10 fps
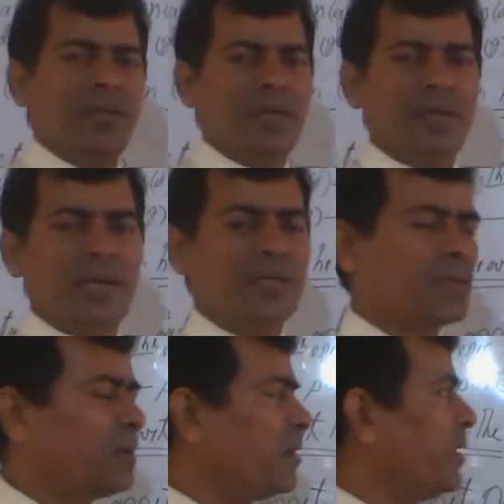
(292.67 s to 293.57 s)
any
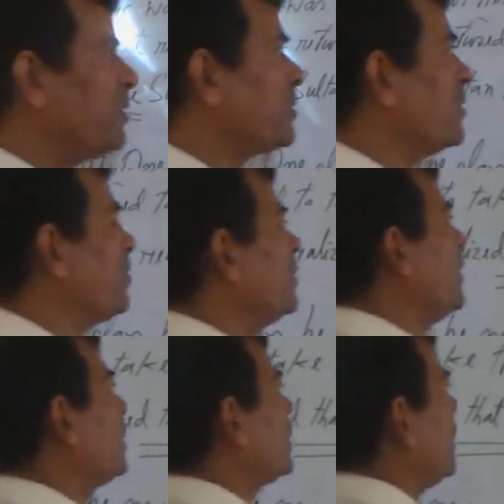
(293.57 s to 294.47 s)
article here. So in
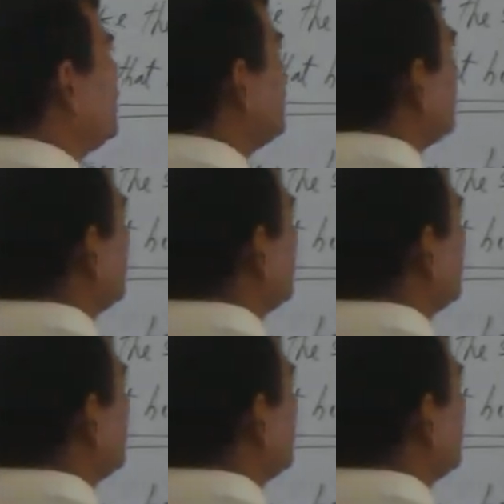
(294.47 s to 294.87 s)
that case,